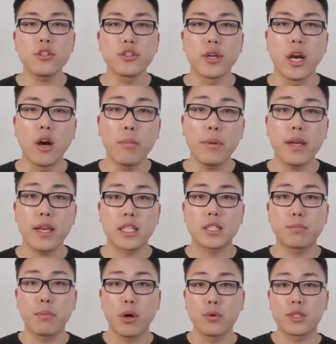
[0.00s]
to help
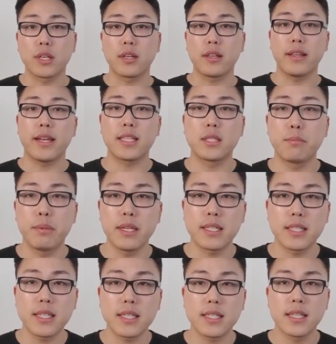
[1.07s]
expose the clinic's
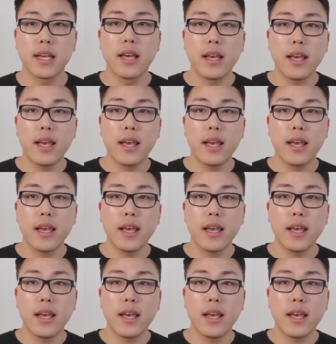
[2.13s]
business